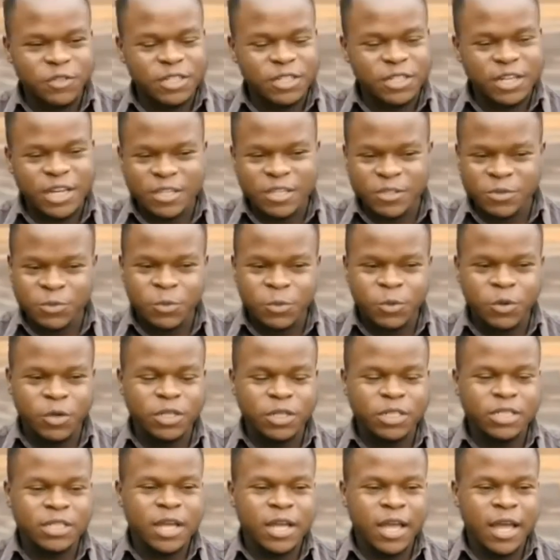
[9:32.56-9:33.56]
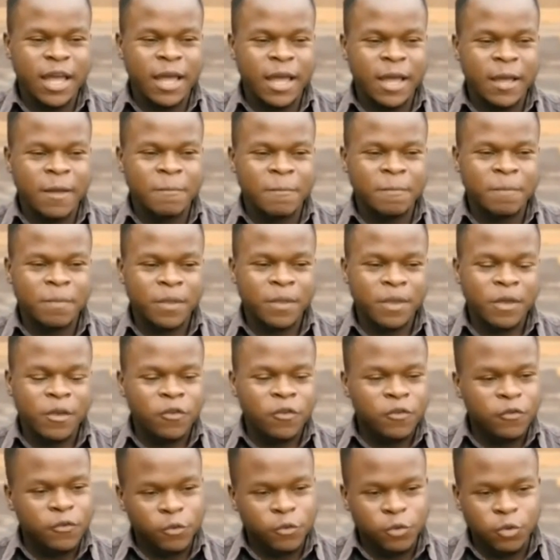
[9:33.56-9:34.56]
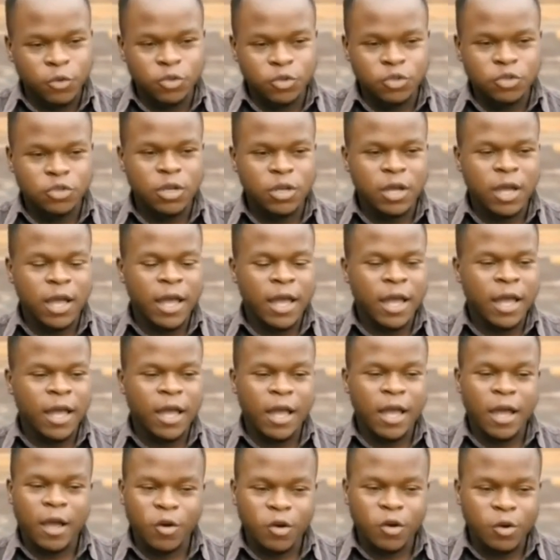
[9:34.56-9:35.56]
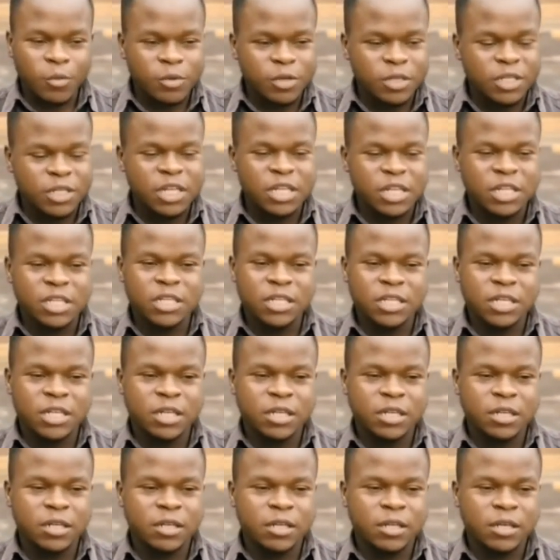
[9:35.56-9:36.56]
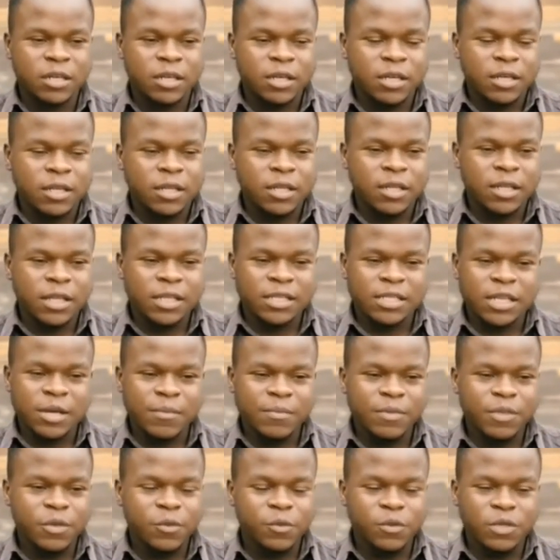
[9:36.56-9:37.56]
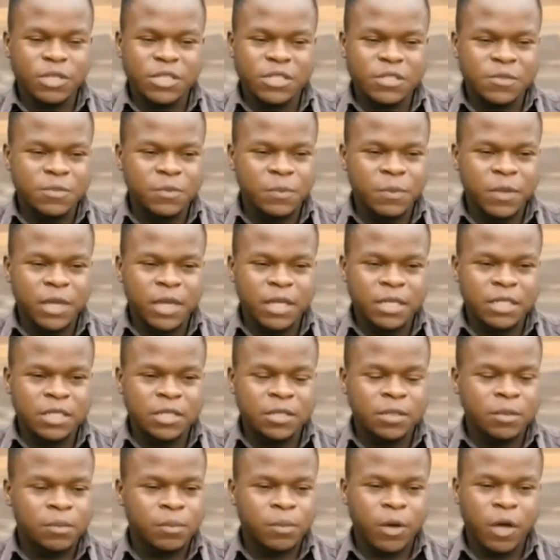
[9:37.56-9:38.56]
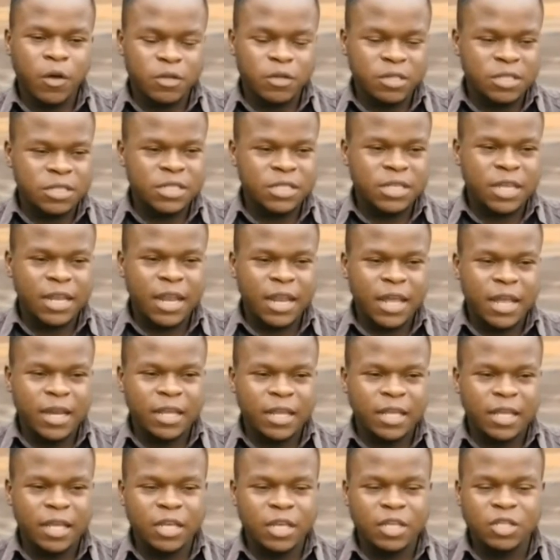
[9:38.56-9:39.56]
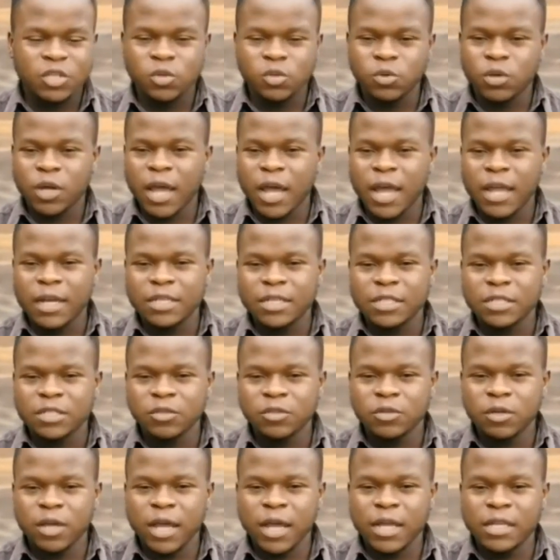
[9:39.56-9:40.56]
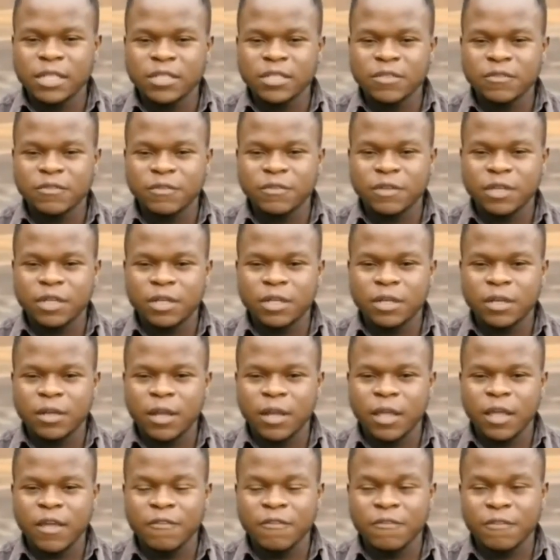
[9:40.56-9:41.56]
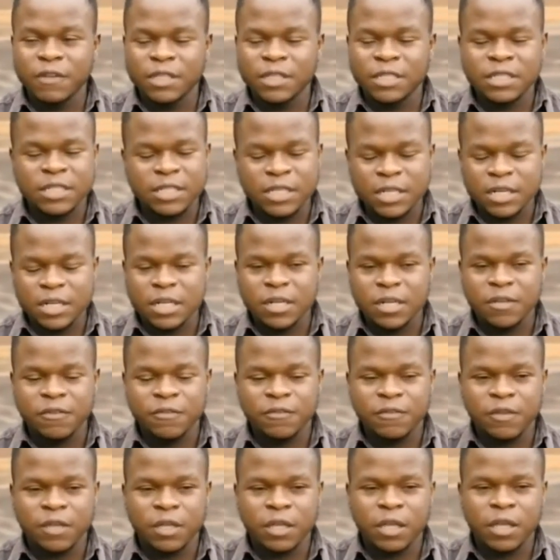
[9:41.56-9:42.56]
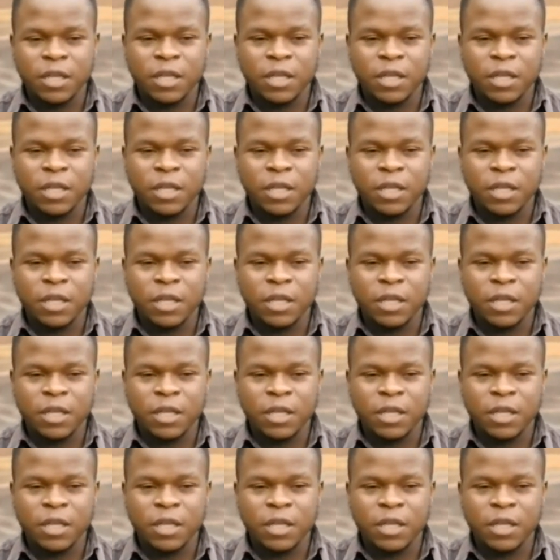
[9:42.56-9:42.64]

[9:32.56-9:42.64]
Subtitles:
transport, food, accommodation, that's something which is petty, paltry salary, and you can't even have a decent living.